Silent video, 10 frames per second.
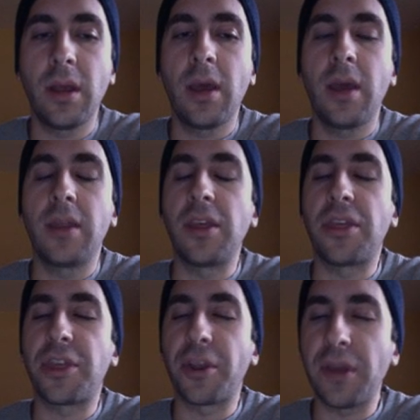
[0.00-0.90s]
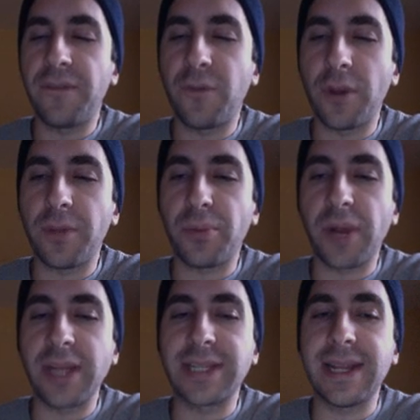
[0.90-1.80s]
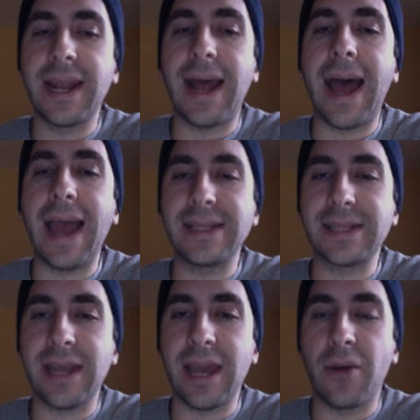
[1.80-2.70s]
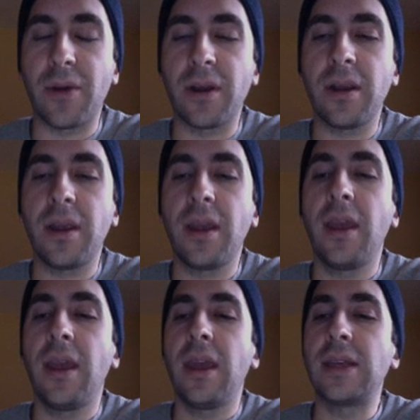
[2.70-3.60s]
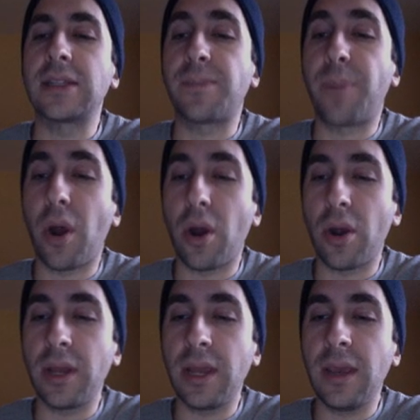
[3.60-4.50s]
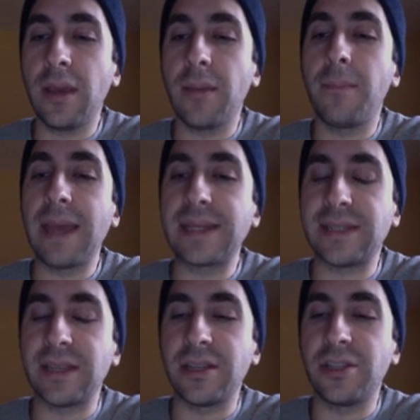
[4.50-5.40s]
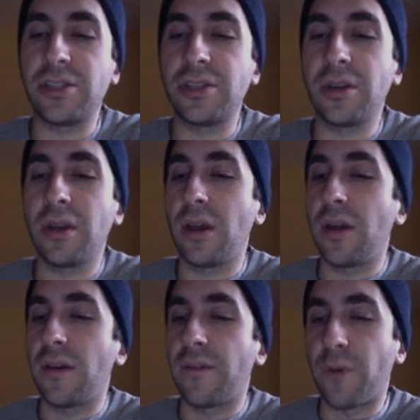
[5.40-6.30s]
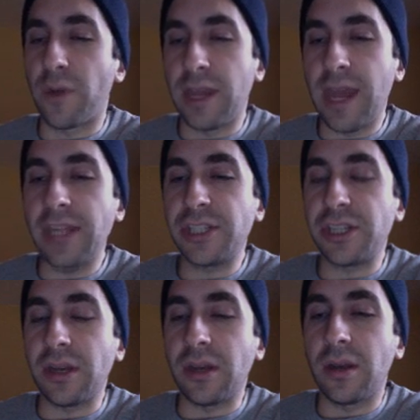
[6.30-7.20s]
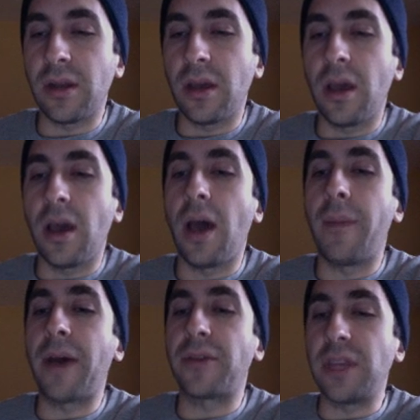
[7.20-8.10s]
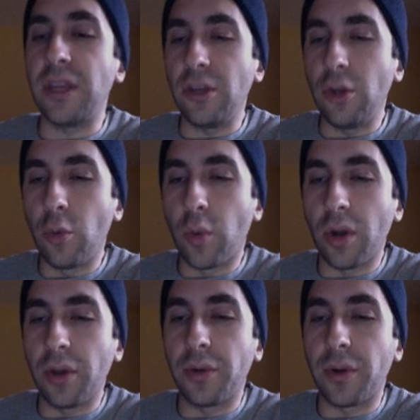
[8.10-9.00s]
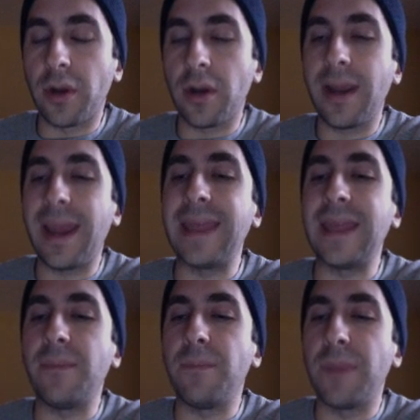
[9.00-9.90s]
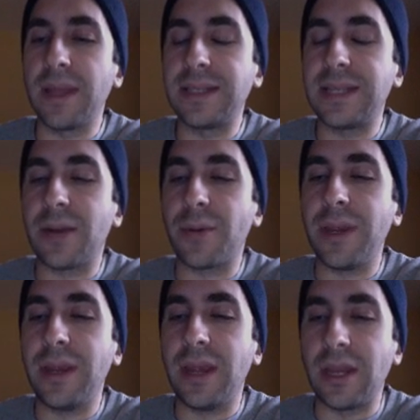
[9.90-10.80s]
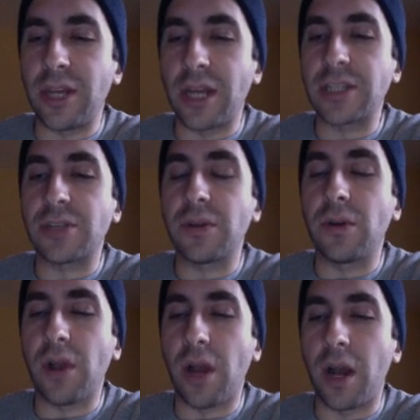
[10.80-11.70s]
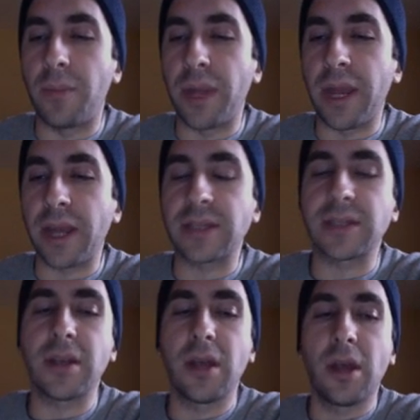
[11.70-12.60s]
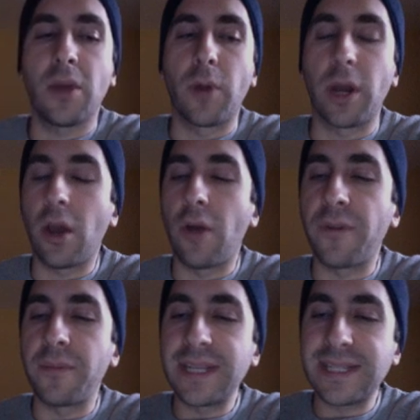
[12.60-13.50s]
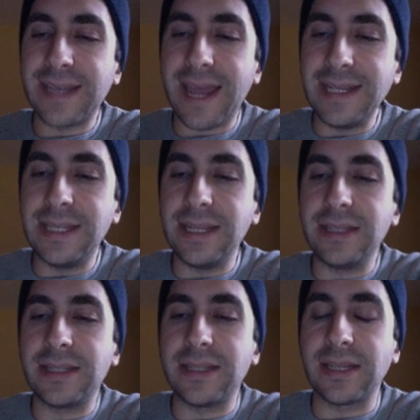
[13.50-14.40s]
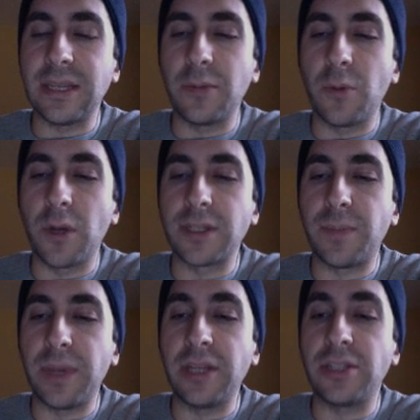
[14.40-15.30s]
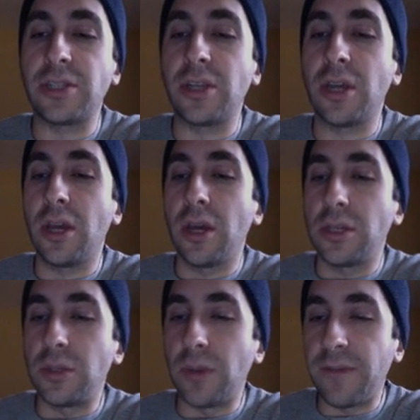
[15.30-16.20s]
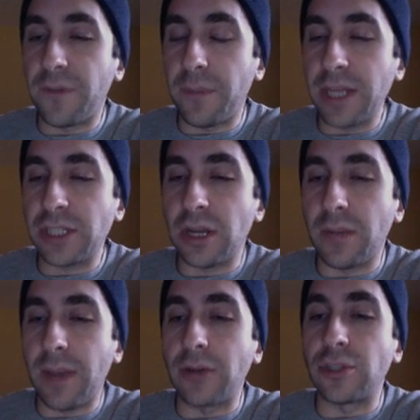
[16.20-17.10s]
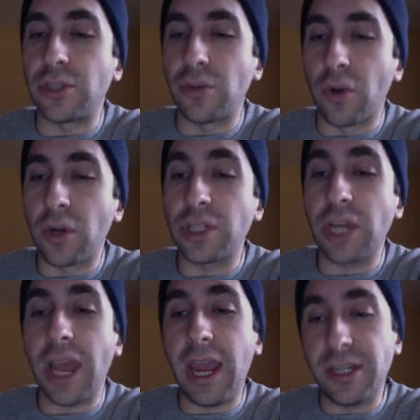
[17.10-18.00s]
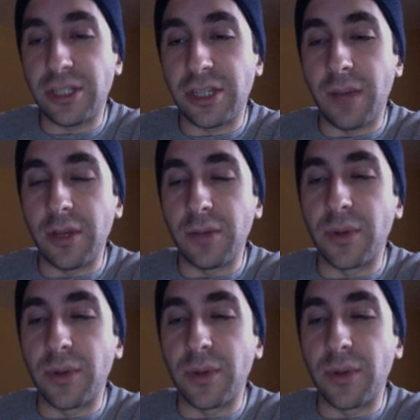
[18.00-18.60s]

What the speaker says: The 34th president, Eisenhower, his parting message for the nation about the New World Order and the military-industrial complex. We're going to go from this 1961 speech to information about George H.W.